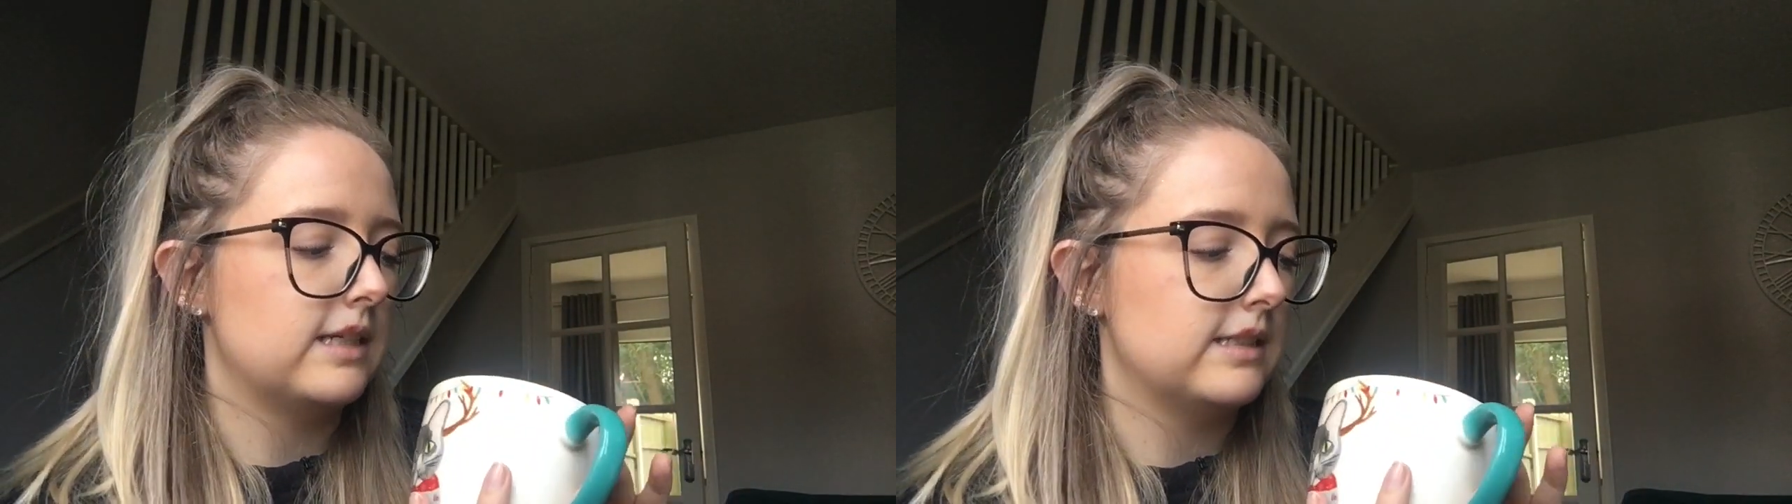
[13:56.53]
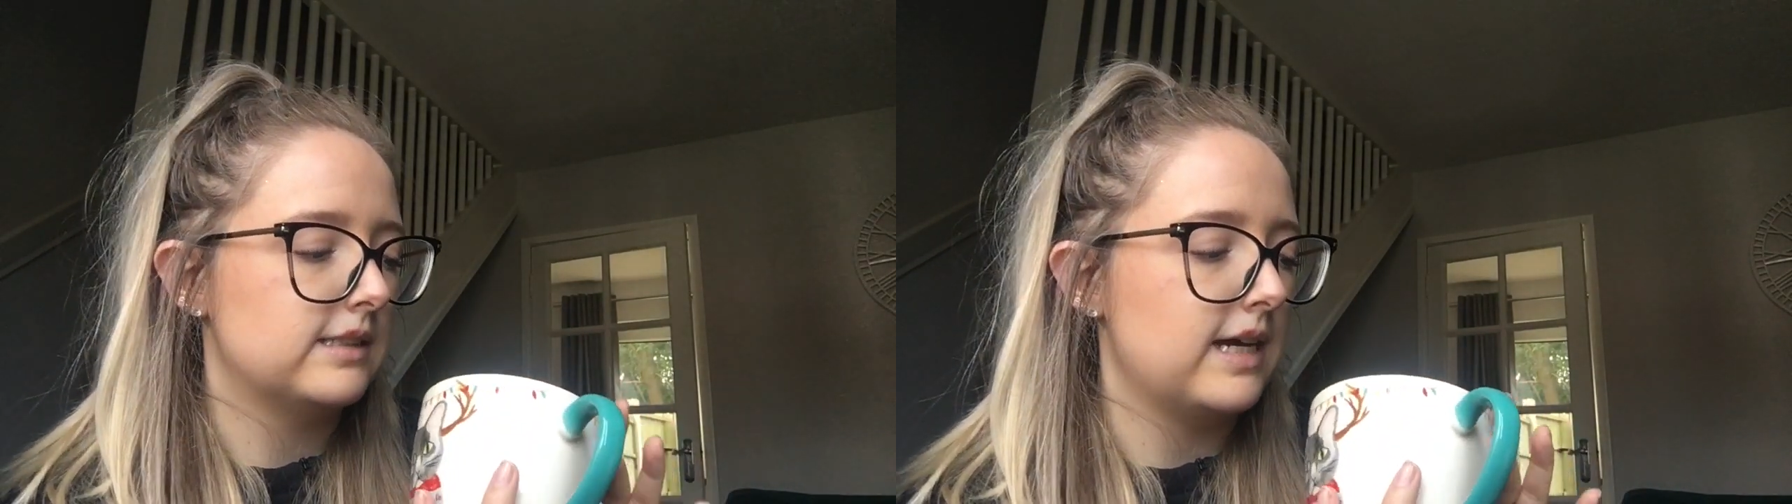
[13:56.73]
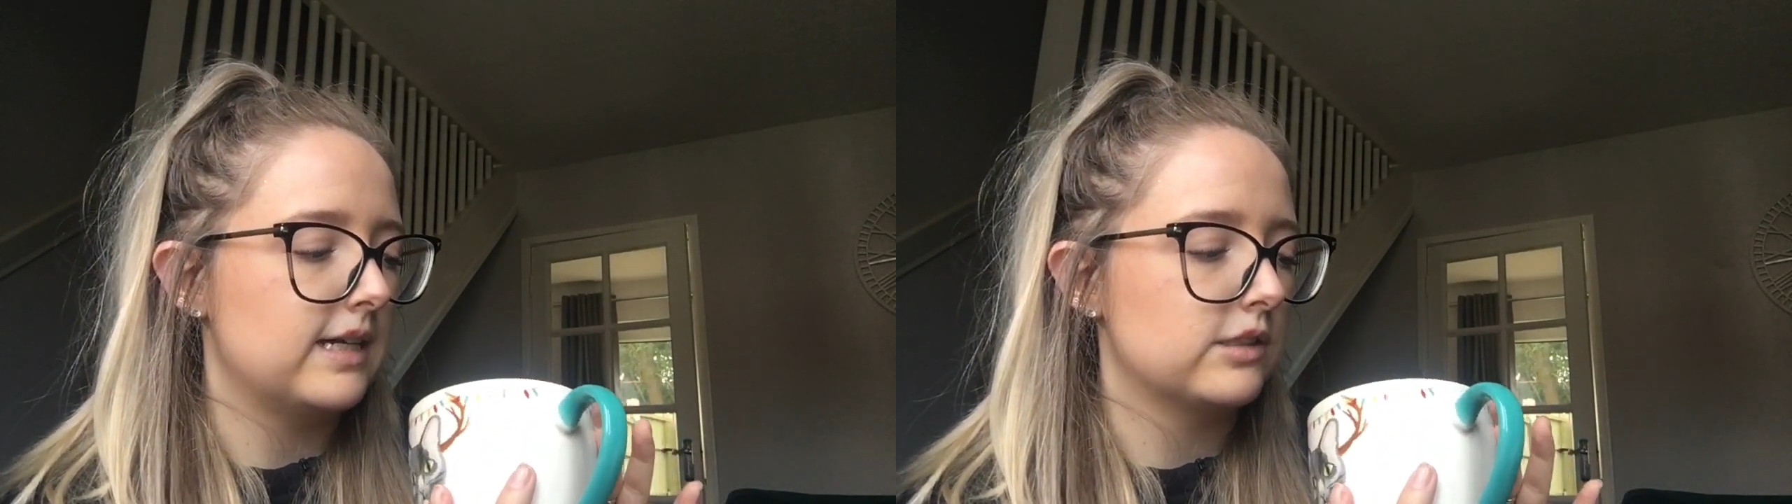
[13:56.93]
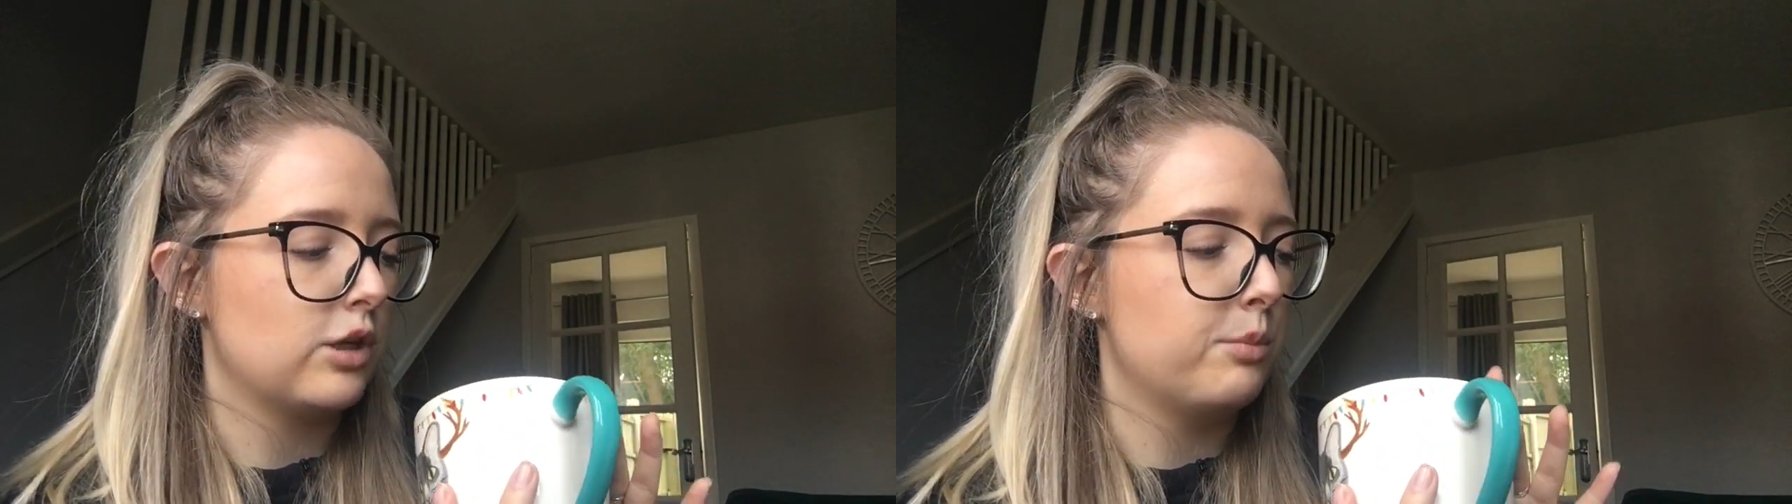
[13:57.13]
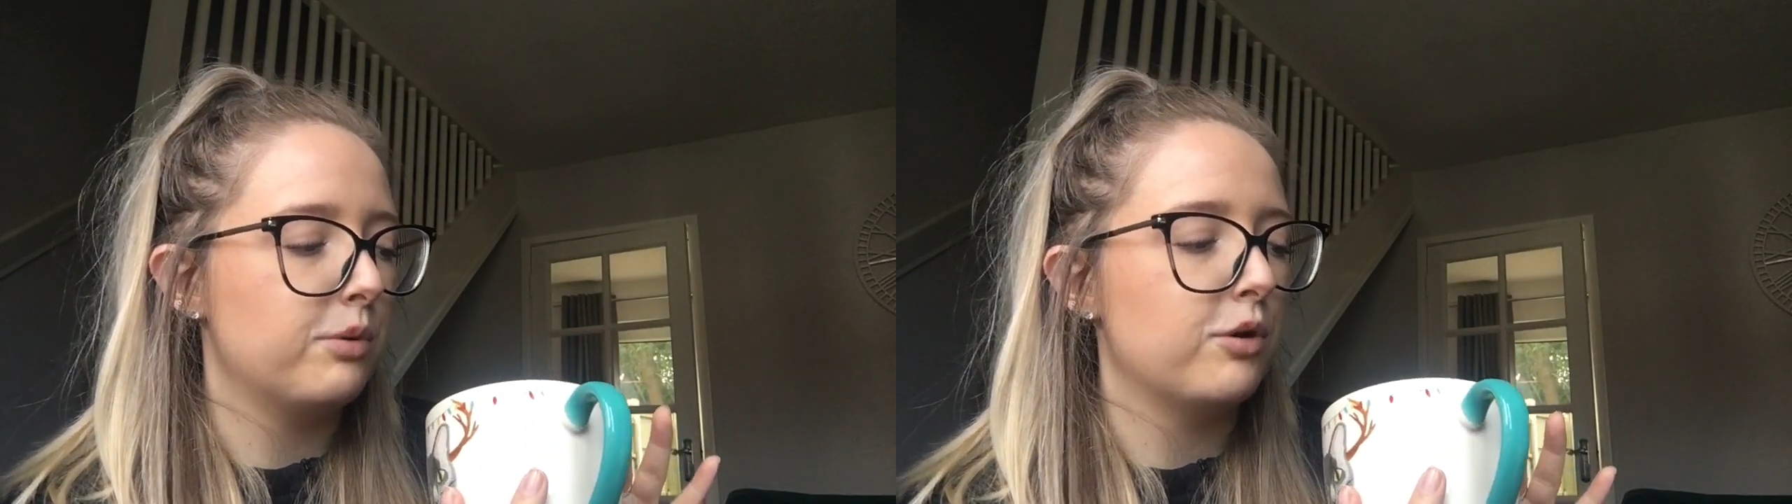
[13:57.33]
and then inside it's
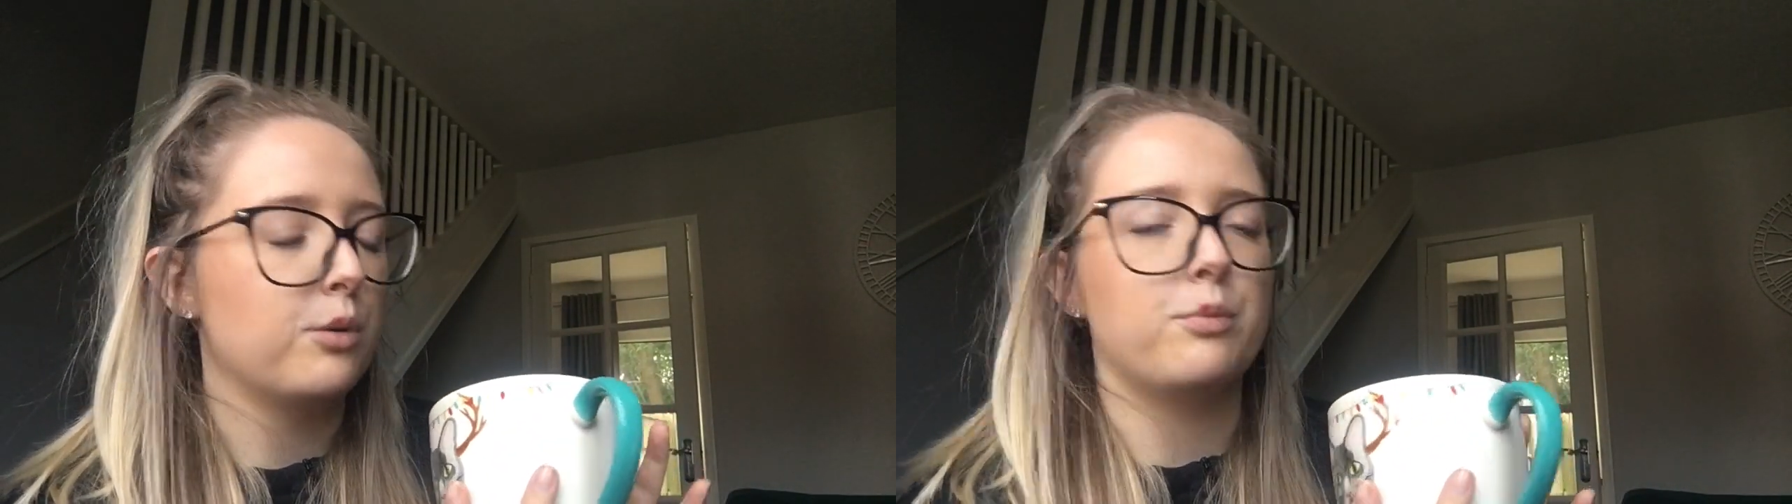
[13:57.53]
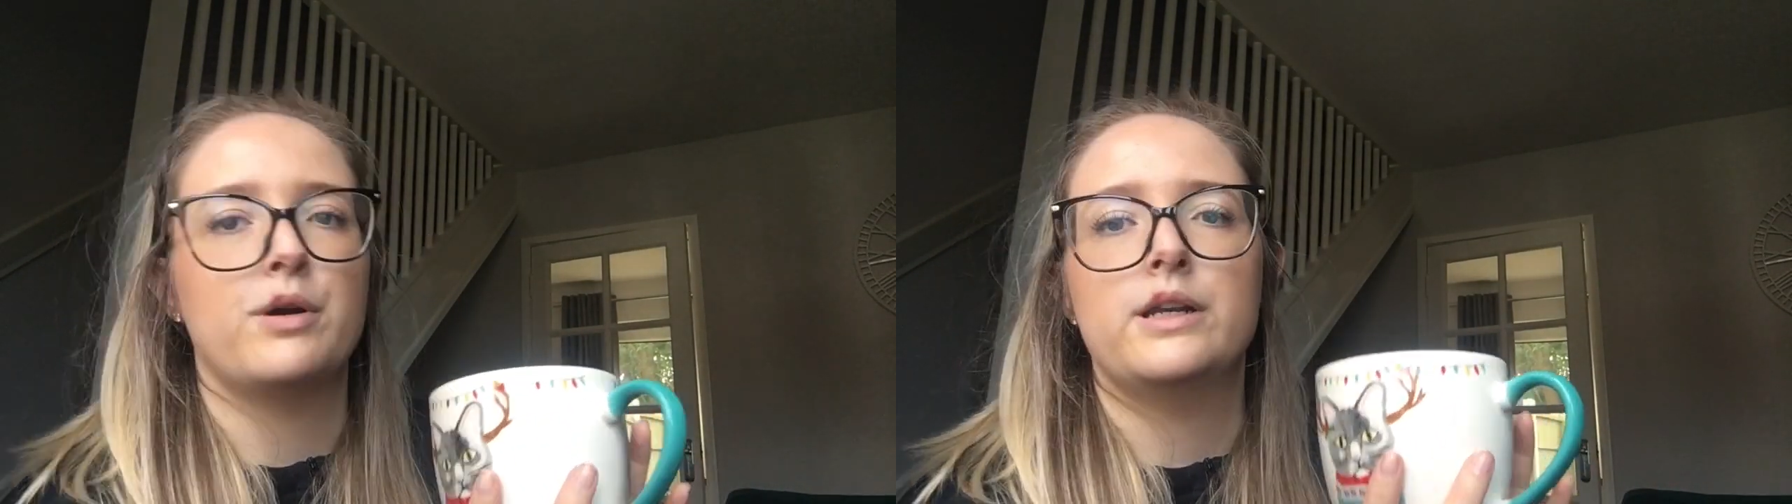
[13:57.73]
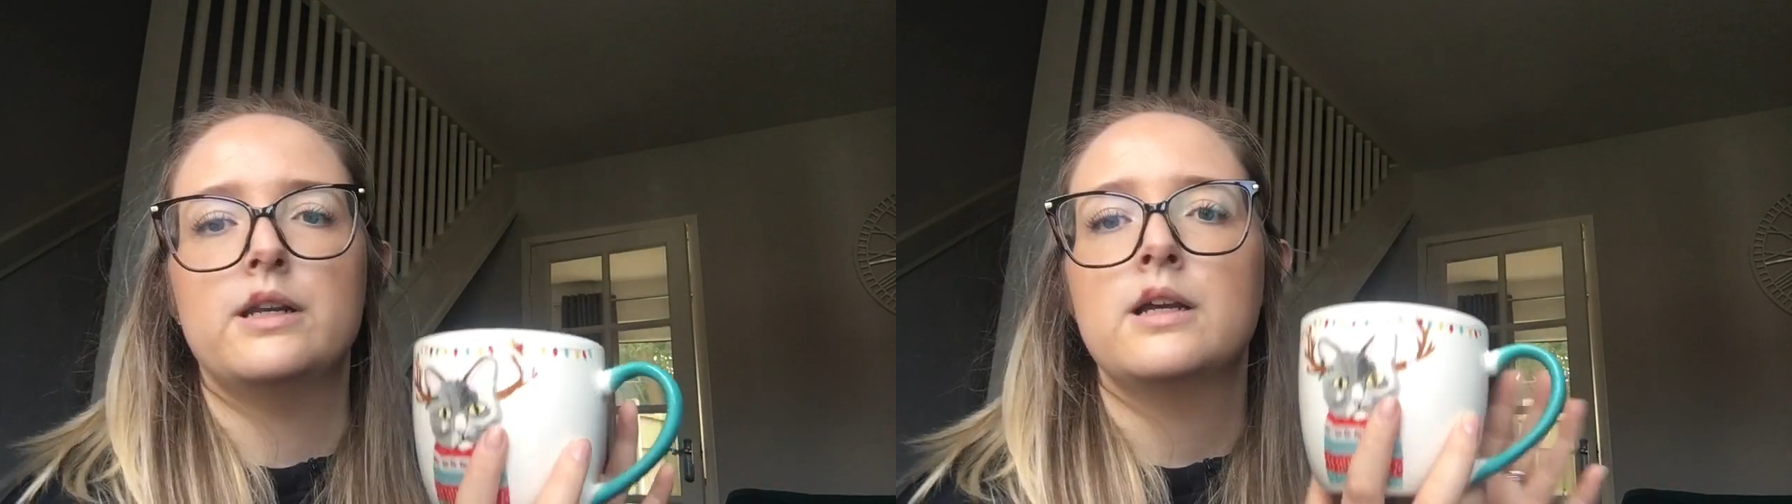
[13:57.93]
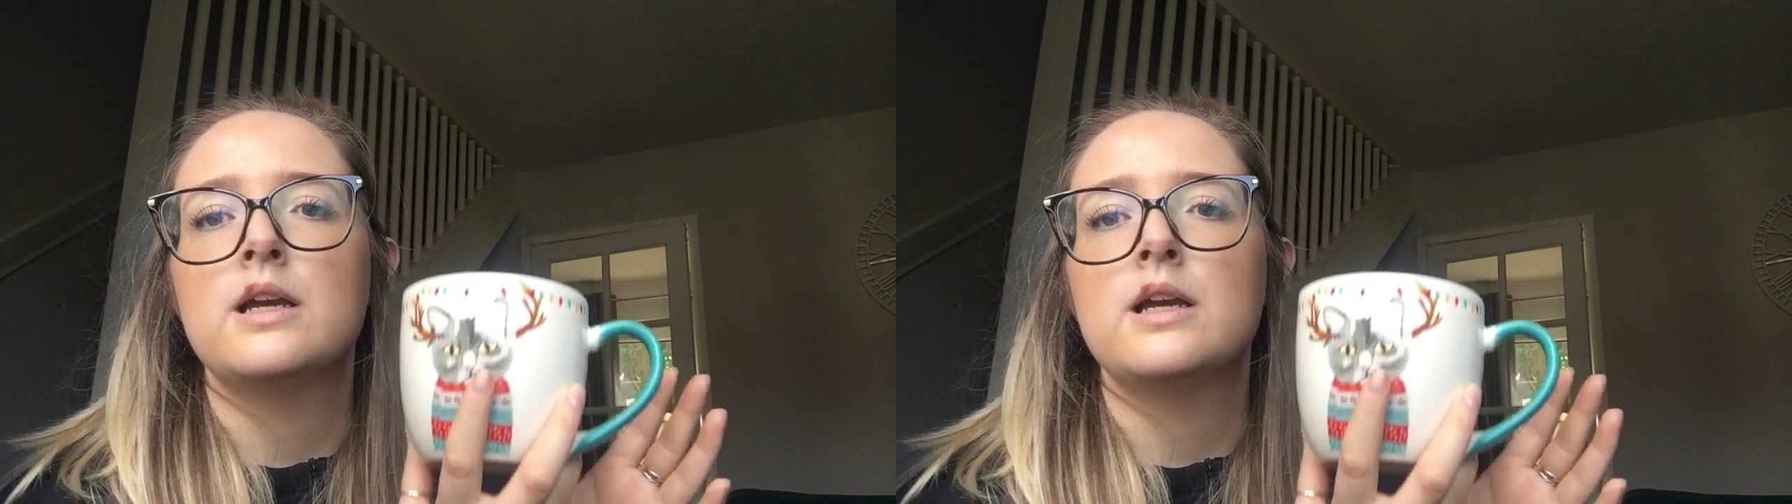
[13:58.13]
got a paw print